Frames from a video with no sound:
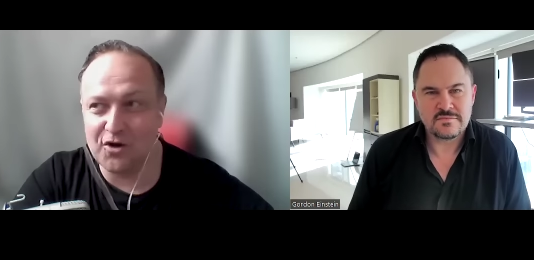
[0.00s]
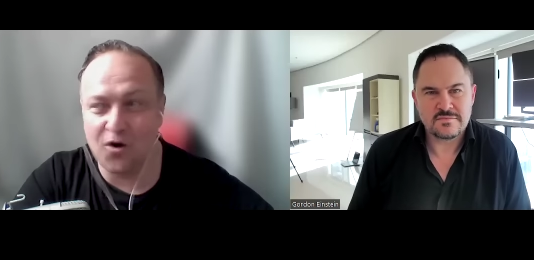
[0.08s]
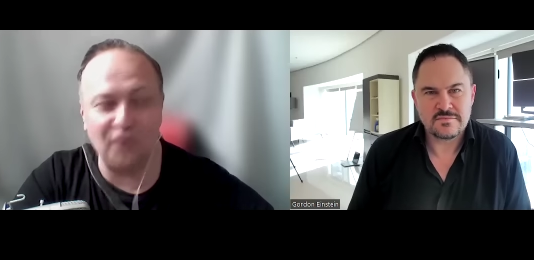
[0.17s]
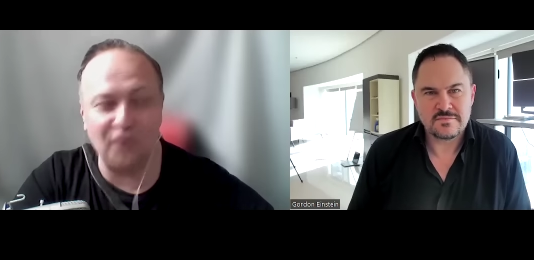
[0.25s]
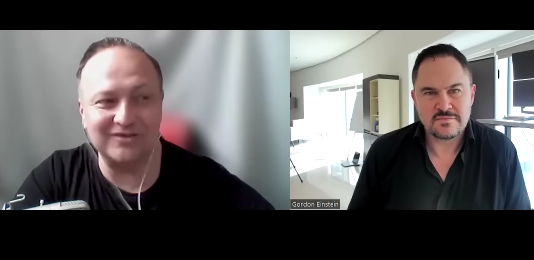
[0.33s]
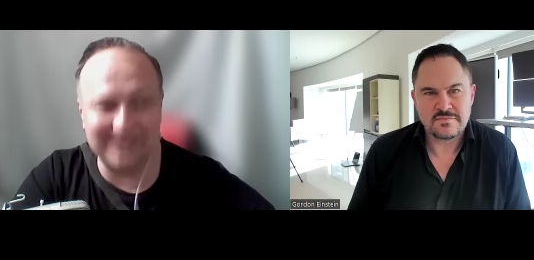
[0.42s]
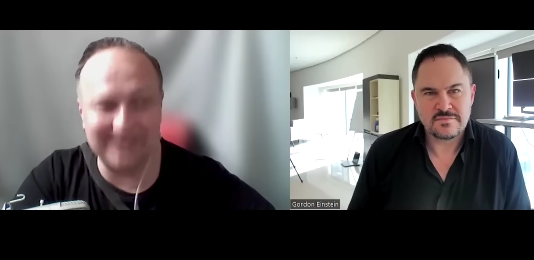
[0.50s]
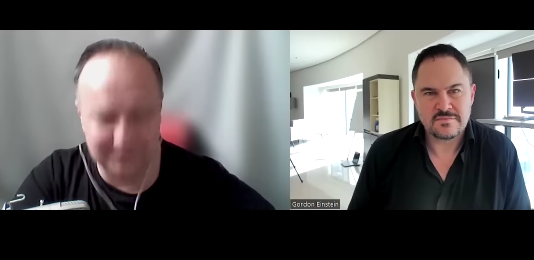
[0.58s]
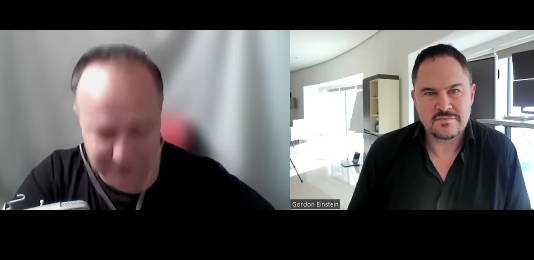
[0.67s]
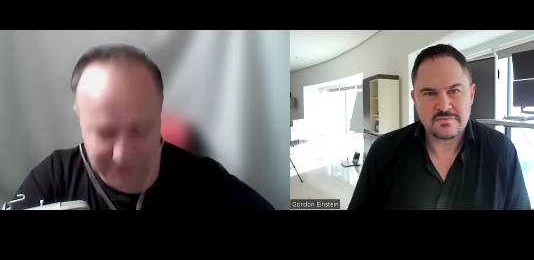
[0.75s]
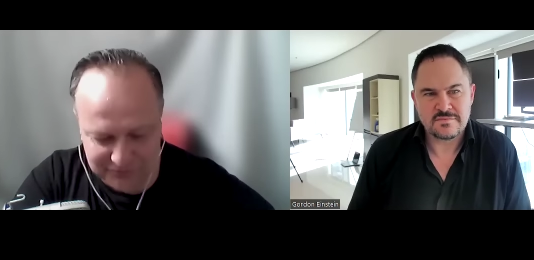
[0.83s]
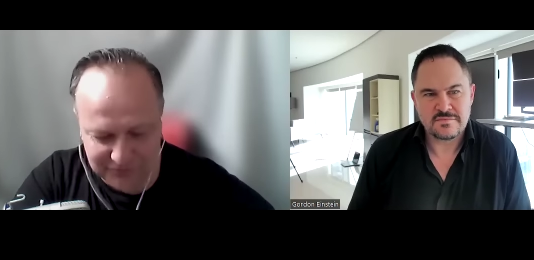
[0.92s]

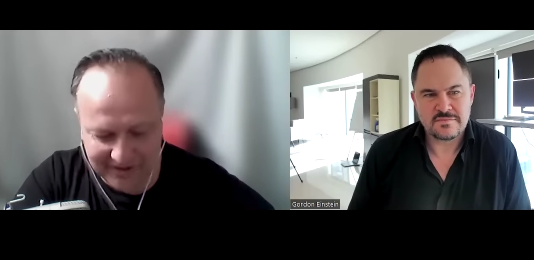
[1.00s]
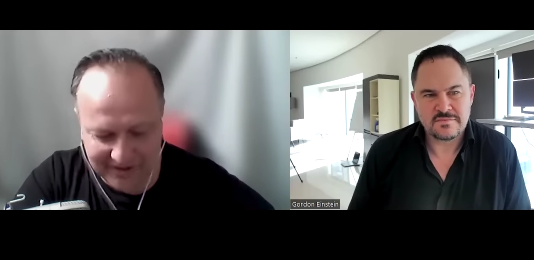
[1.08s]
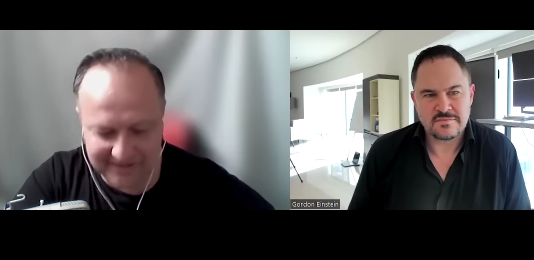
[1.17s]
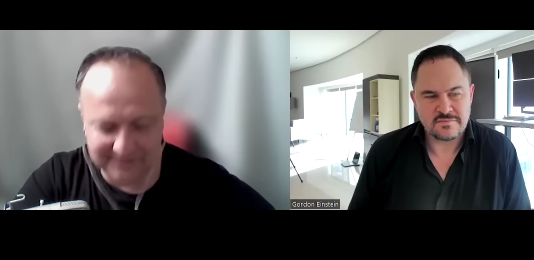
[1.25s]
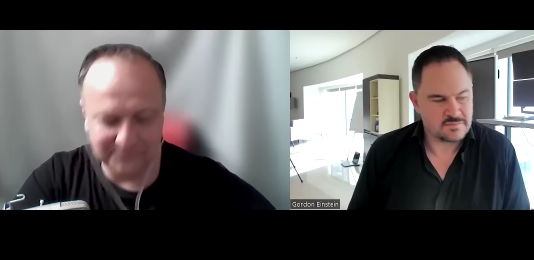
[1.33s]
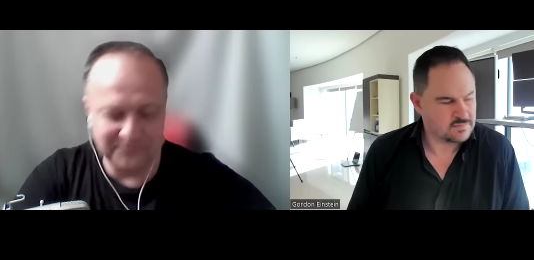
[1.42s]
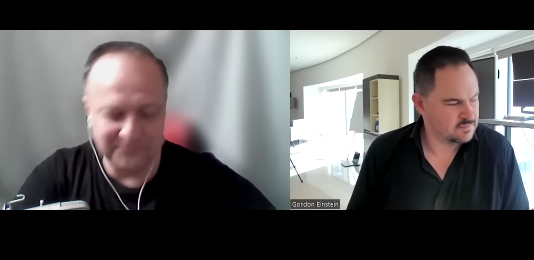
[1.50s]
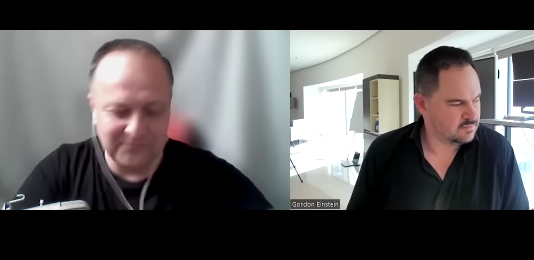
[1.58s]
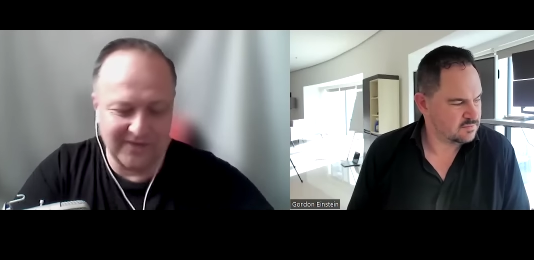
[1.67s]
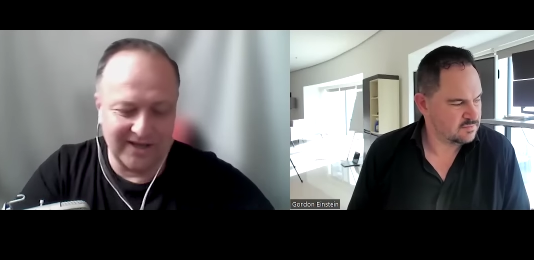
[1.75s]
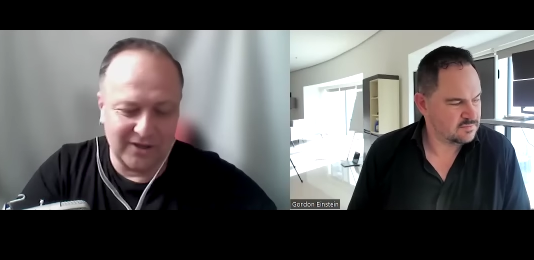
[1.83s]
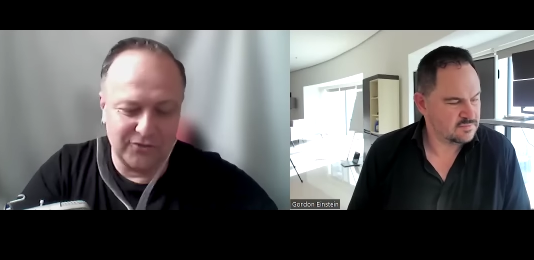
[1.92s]
Speaker 1: contribute, right?
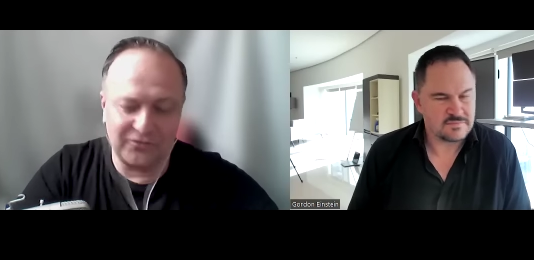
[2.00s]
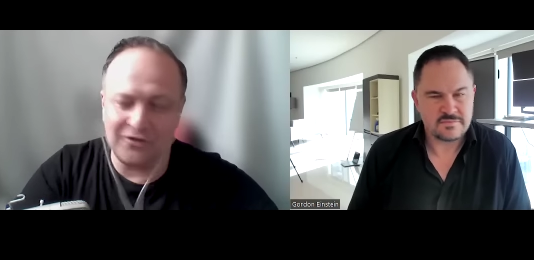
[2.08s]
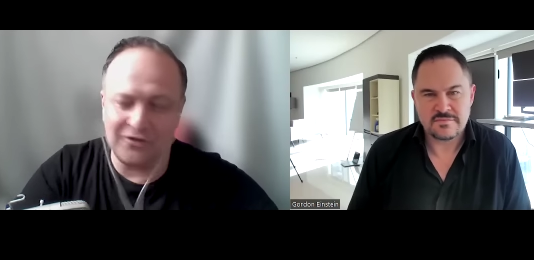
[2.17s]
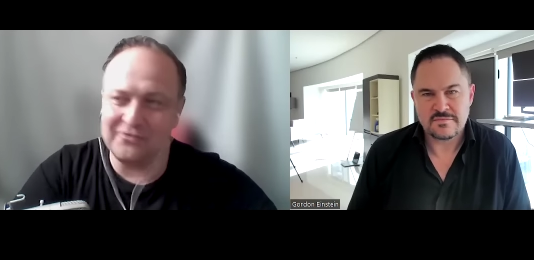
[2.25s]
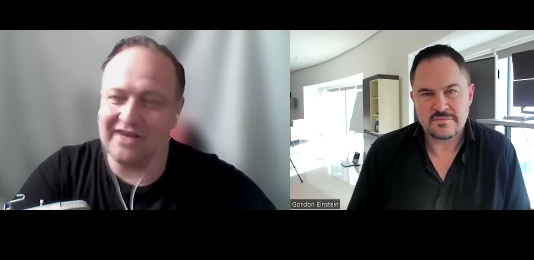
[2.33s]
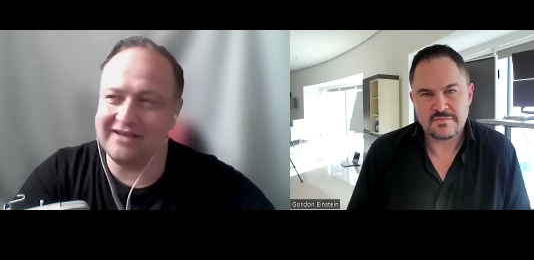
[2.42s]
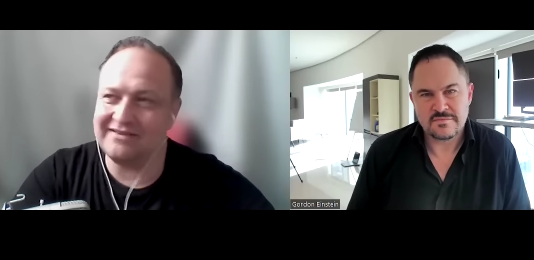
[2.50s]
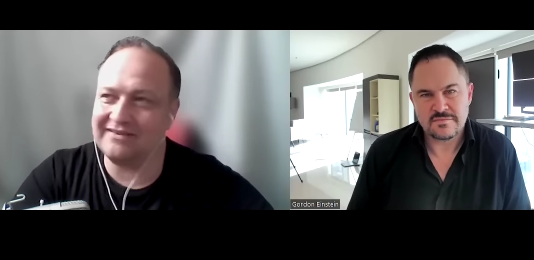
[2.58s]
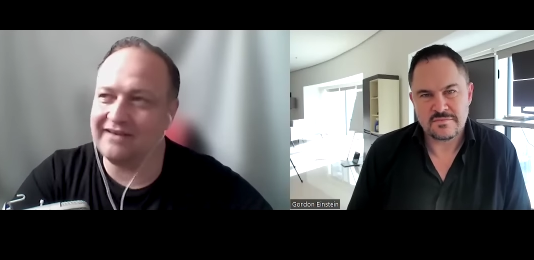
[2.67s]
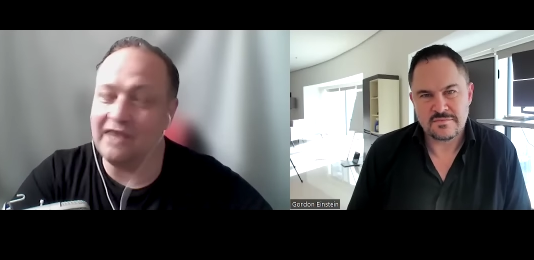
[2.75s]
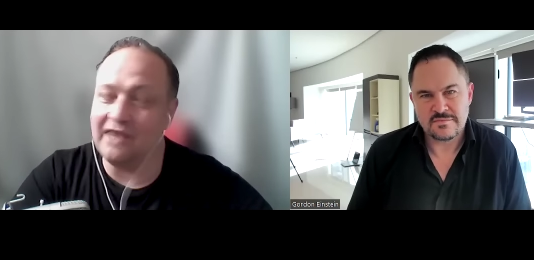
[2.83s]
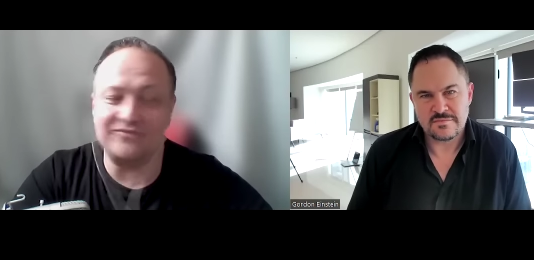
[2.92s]
Mm-hmm. You know that uh,
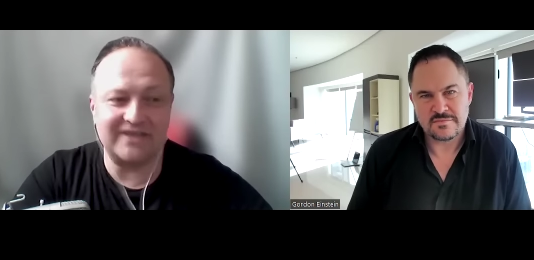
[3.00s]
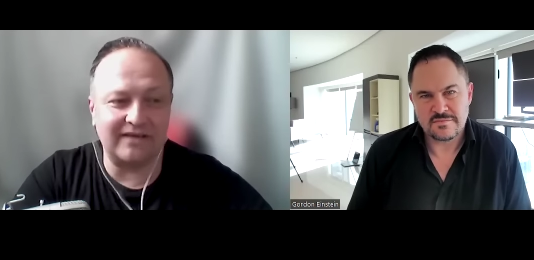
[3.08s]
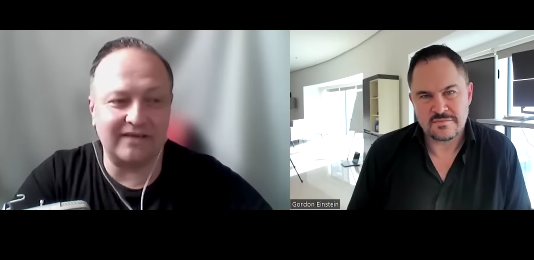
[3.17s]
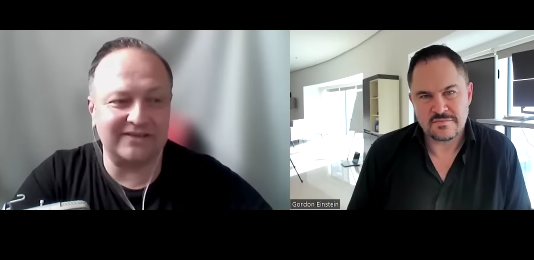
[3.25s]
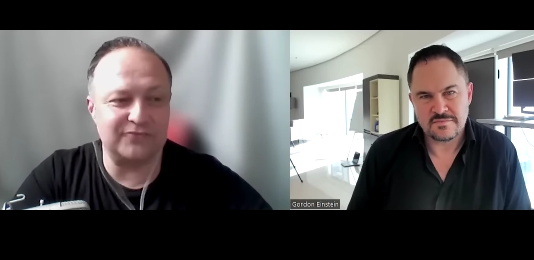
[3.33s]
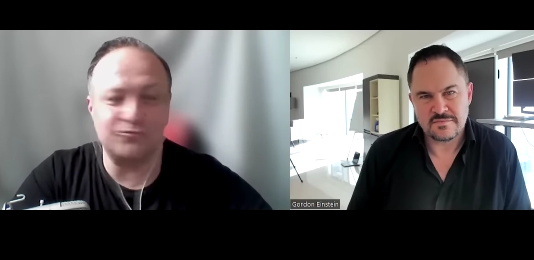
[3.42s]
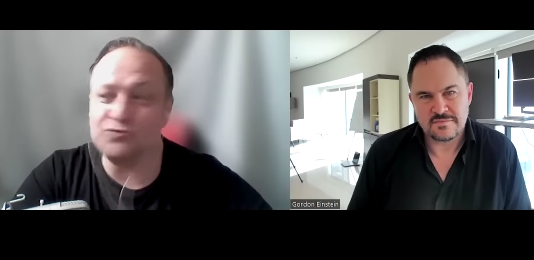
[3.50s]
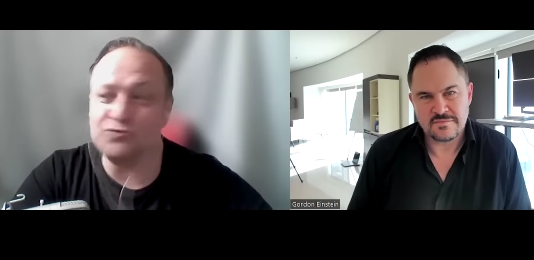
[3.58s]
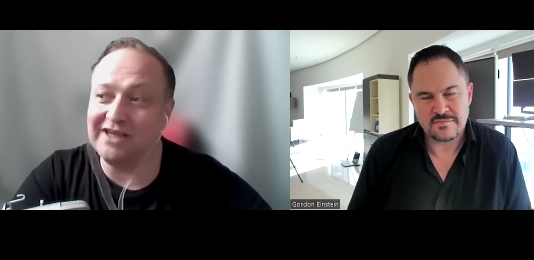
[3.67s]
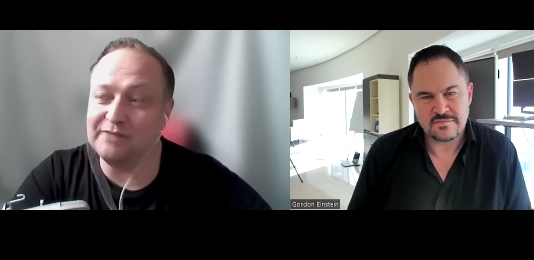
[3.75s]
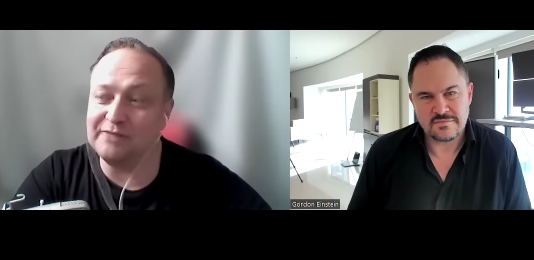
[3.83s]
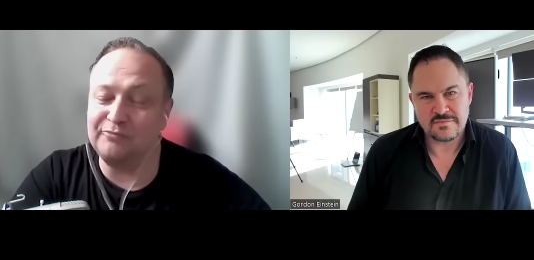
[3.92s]
I've started to
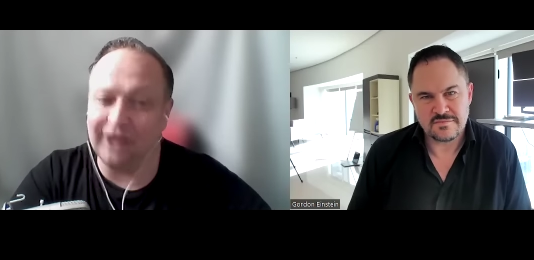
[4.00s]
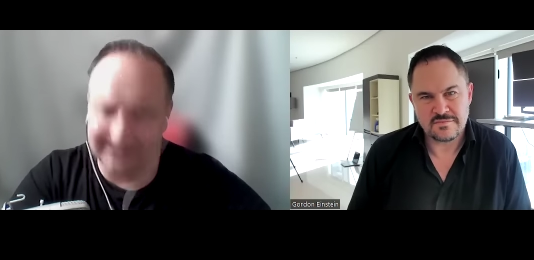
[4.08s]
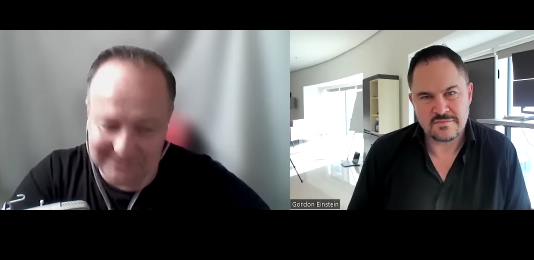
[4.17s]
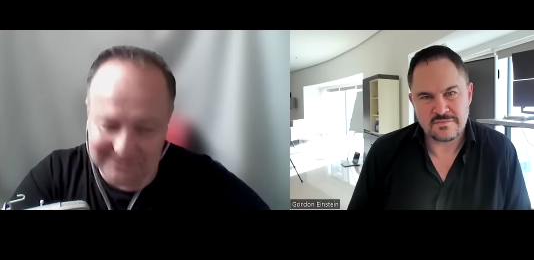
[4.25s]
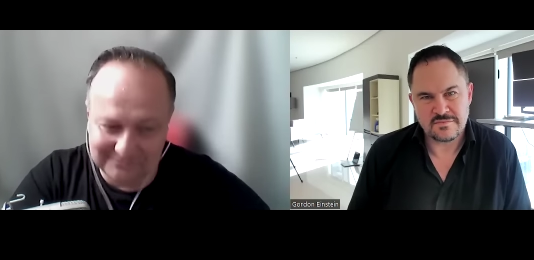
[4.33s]
donate blood.